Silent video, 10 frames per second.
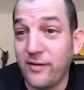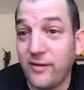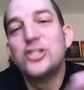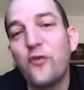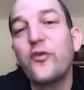
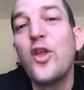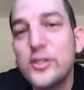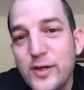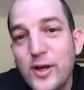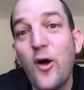So for those of
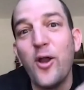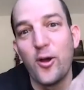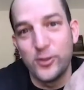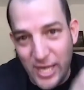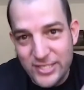you who don't know,
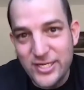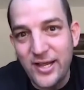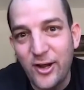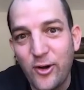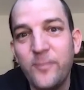JJ
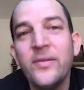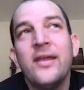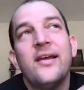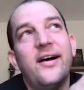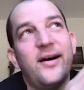Huddle
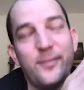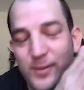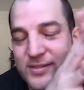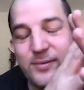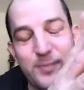
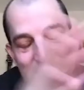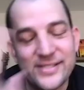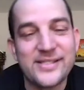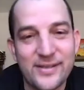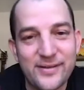
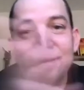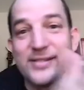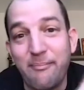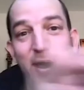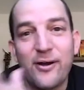is the
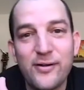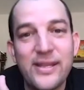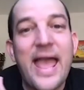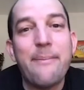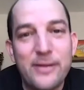modern,
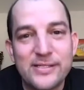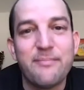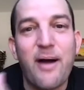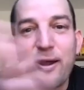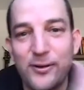Yappy is the
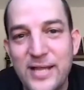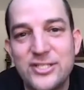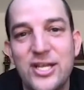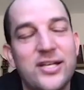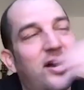modern day
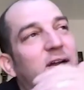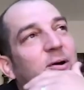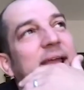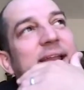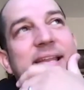JJ Huddle.
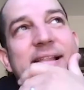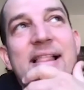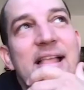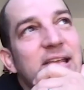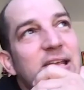And,
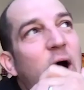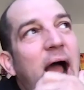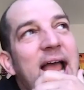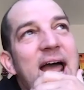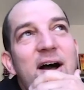I
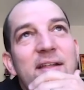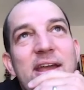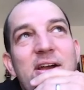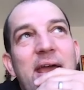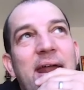got on
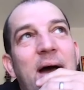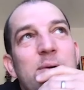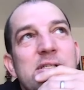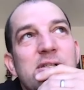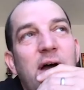there, and I
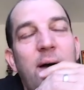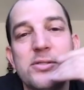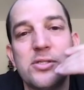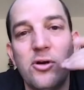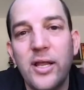was
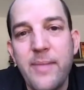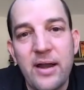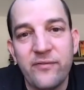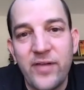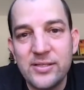learning about
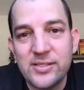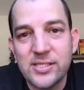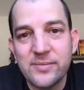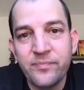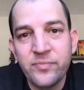
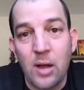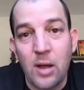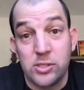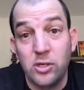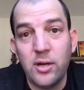events. I was
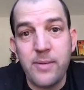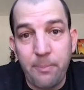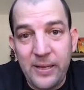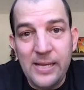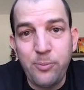learning about
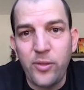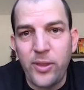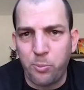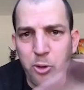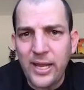people. They
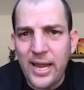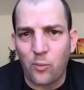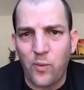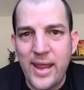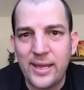were putting out
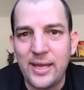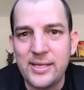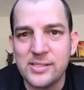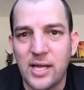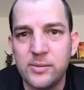rankings.
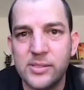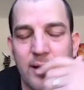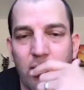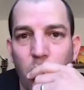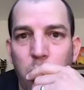I was like,
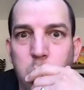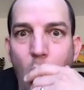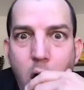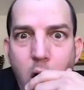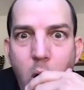
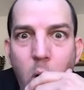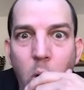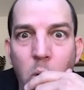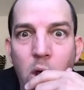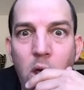
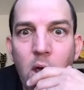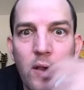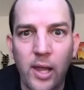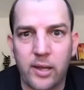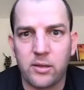whoa,
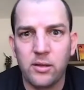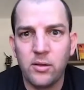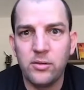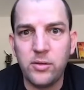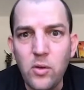like,
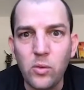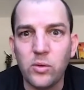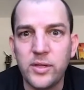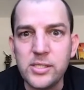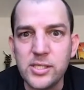
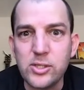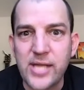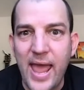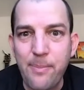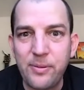dude, this used to
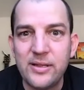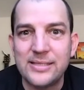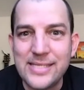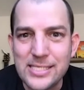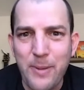happen in the
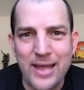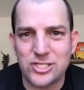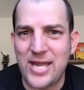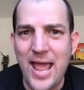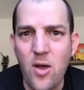Dispatch
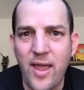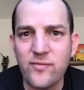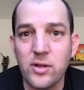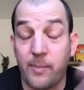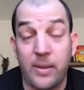now.
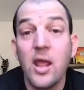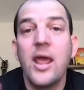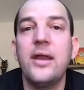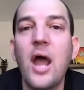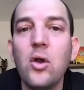And
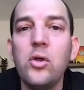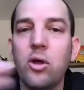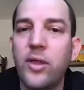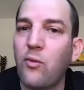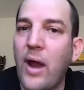not only are
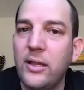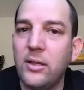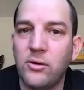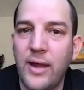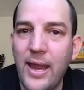they writing
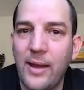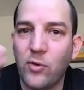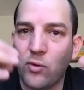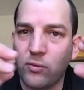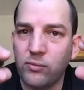their name,
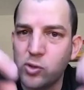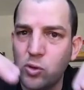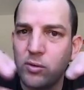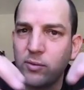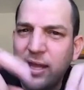they're sort
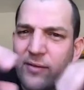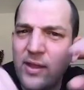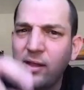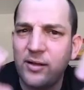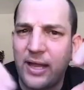of
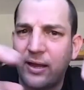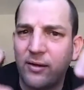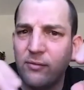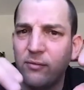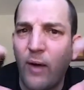giving like
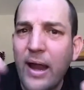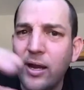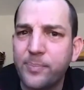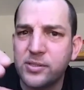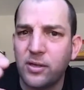
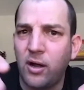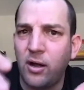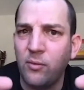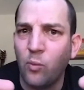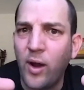write-ups
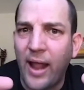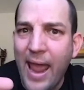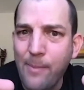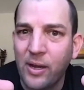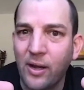on what
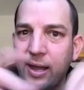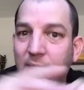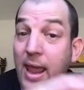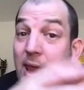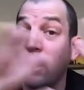happened. Like,
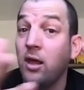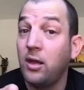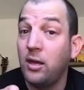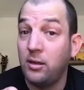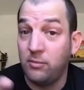hey,
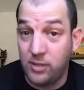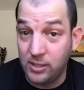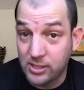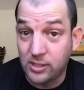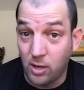
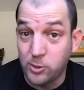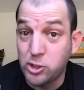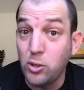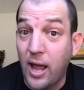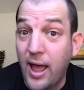this number
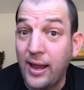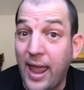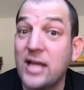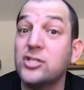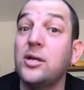2 guy
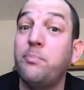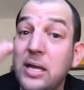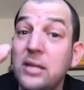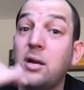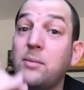actually
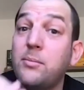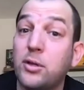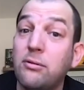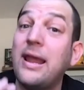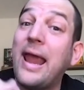beat the number
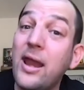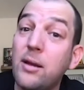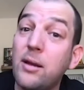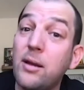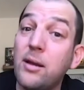3 and number
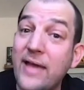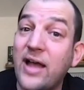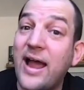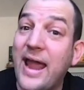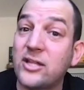5 guy
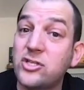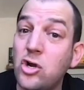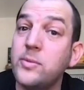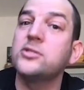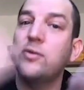at a
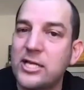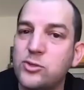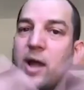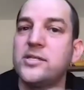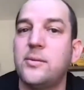tournament, so that's why
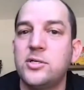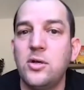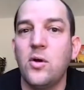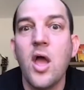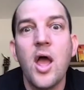he's number 2.
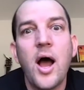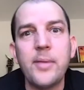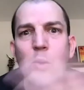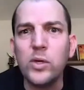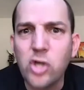I'm
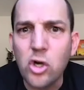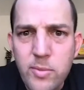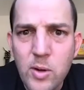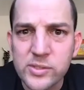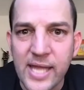like, what
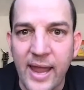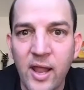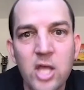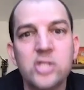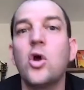tournament was that?
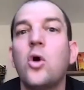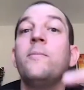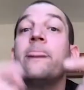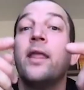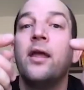So
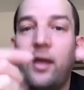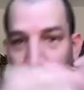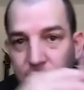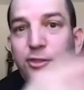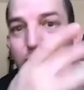in
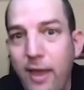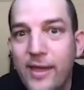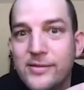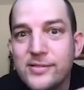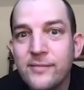the
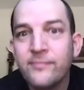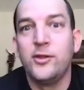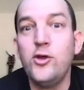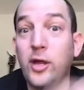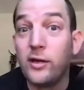threads,
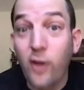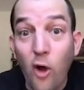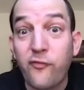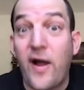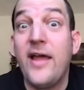you can go
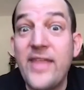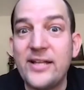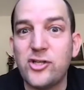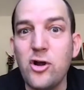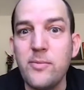find that
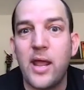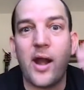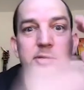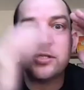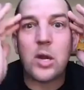tournament. And
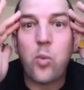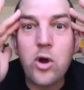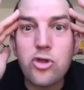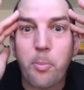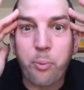I'm just like, where
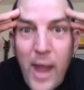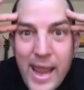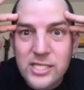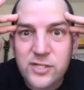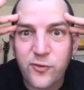are the
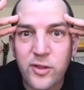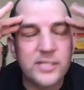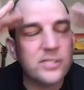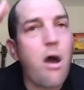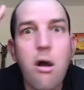brackets for
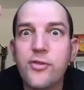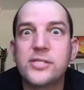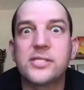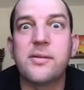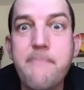this? Oh, this
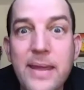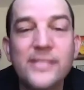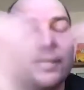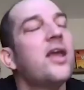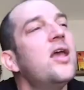is
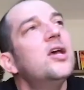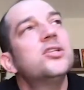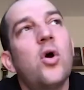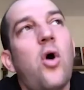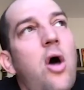amazing.
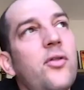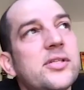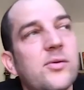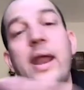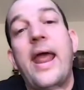So all
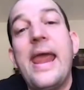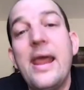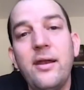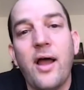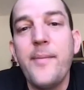this,
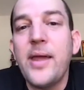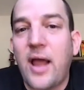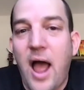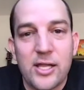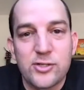and I'm at
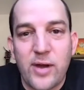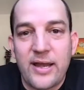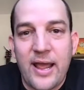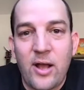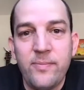college right now.